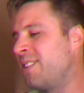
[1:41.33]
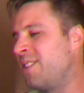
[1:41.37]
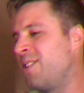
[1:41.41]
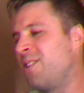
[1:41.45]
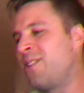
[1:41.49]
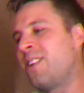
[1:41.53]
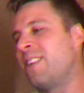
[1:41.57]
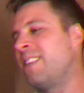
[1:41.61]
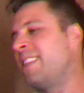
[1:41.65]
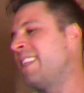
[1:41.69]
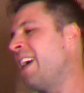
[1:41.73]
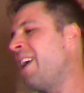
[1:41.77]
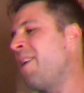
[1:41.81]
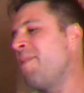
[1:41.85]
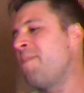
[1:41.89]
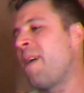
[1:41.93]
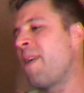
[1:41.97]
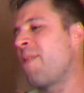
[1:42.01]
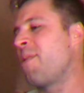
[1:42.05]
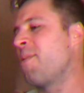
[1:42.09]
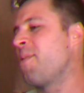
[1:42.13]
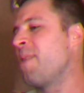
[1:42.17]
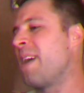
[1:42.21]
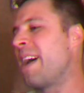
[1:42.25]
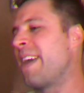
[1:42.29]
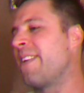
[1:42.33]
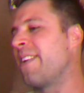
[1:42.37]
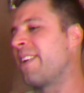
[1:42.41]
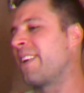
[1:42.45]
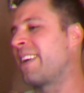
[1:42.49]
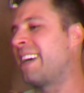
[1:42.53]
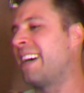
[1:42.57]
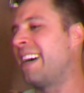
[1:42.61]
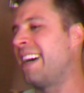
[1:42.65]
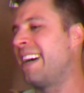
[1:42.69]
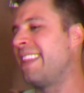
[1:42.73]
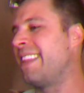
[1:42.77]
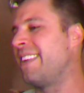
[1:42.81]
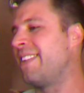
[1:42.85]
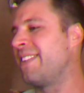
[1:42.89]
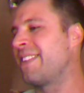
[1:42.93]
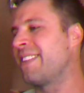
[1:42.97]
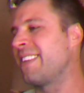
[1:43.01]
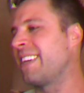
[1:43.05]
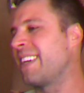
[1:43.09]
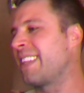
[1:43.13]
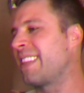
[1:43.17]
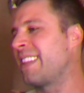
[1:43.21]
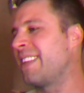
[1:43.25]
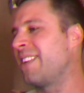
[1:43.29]
You can tell by the way they're cut. There
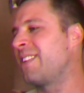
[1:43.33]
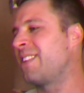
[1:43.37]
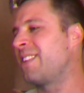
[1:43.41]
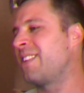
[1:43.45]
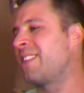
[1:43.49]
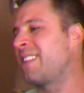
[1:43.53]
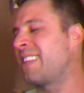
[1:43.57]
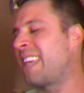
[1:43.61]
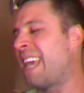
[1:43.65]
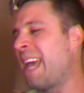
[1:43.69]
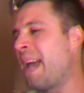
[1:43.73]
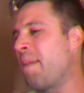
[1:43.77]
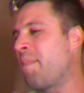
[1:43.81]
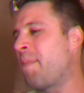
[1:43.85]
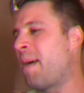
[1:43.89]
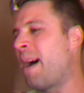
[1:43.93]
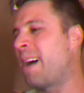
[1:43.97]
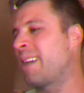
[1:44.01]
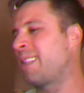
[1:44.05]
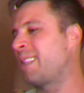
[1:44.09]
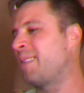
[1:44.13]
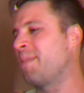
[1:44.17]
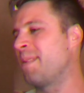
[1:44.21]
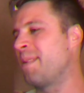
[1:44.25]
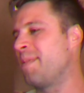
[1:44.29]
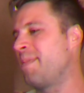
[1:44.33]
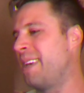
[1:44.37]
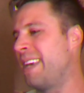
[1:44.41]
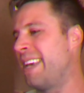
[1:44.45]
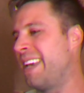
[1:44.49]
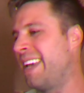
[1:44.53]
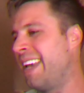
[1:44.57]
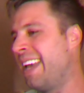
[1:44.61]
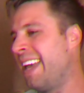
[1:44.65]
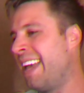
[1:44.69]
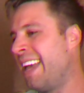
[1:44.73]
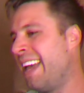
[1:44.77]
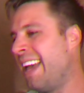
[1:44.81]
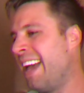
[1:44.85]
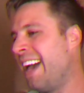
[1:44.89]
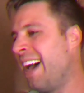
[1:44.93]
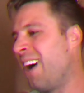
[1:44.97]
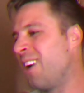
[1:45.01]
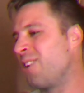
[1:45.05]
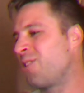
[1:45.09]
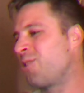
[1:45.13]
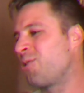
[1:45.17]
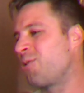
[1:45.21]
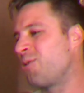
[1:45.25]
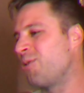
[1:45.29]
just can't possibly be
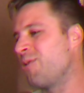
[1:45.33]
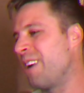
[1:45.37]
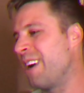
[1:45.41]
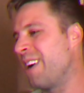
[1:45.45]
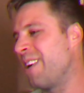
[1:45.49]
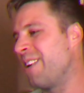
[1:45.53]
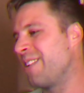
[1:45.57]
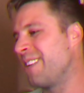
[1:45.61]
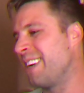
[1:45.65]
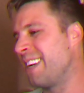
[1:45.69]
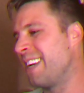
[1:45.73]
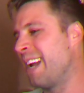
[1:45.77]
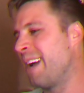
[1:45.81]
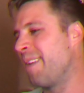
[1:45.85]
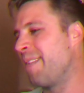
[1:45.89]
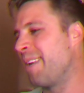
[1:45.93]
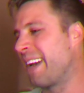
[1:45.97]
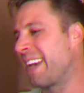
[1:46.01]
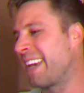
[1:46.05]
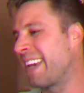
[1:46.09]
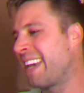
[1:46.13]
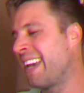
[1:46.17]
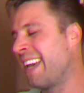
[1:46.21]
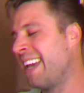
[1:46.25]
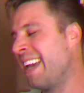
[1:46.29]
a true aerodynamic.